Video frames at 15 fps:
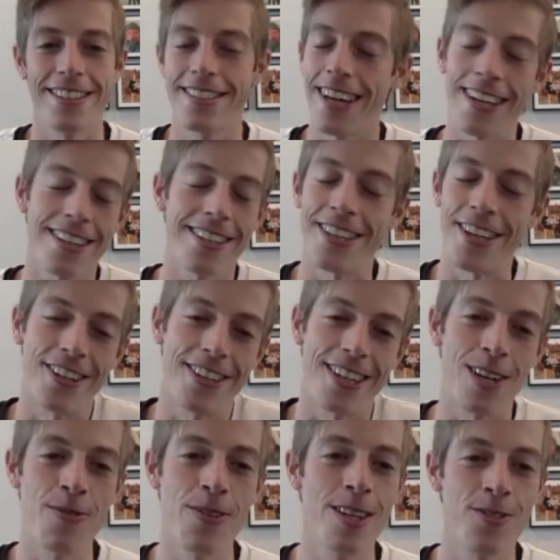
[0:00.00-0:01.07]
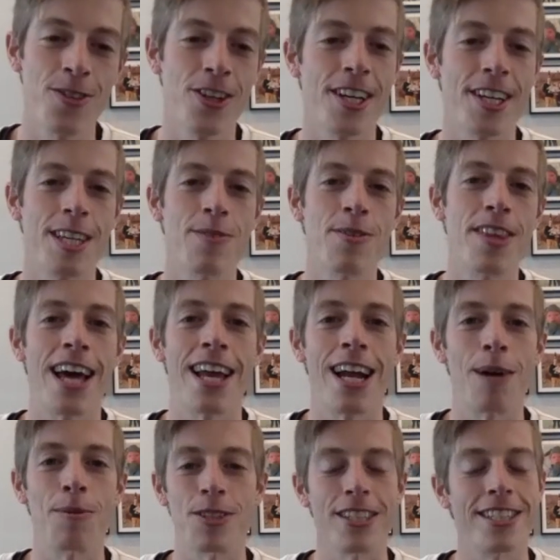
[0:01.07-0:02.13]
if you give me that
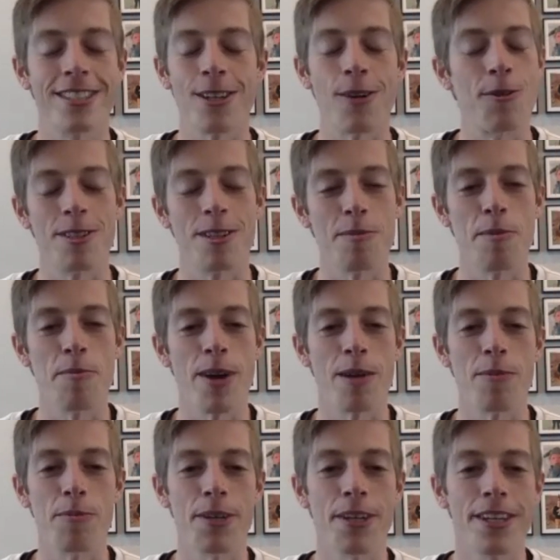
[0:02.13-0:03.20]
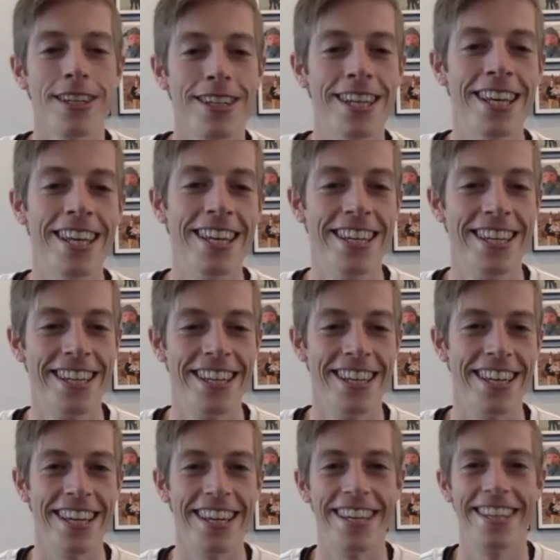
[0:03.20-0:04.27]
option, it's always going to
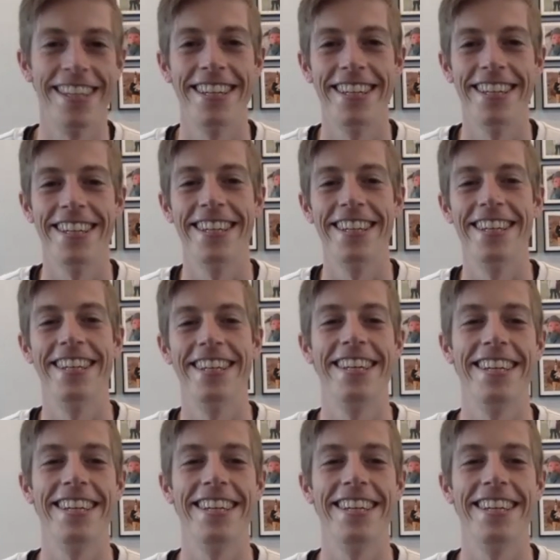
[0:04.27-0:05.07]
be Brad Pitt.